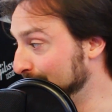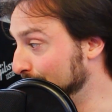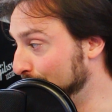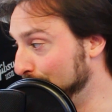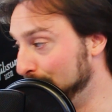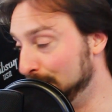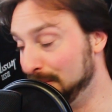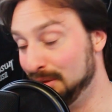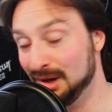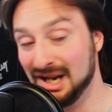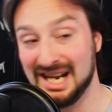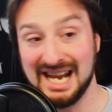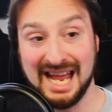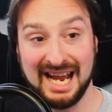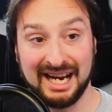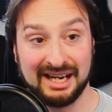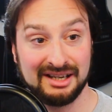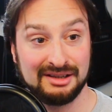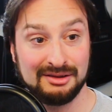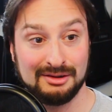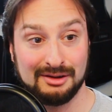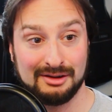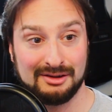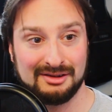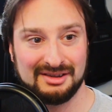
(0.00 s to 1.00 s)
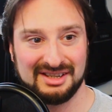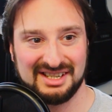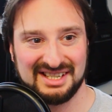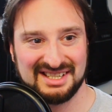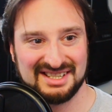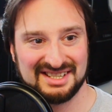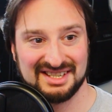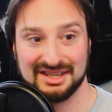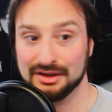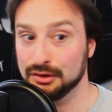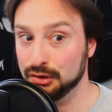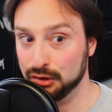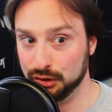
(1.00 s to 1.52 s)
Black
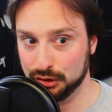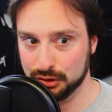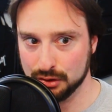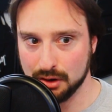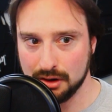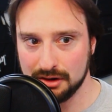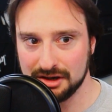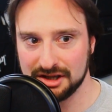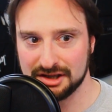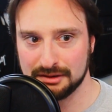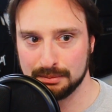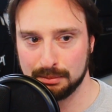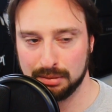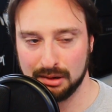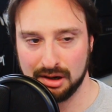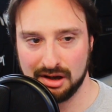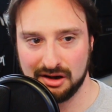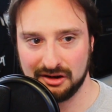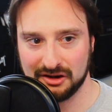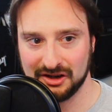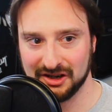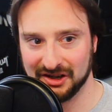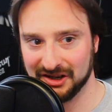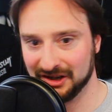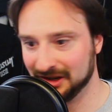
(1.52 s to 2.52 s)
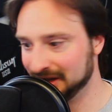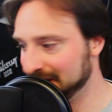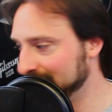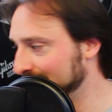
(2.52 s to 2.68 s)
Noise Noiseblocker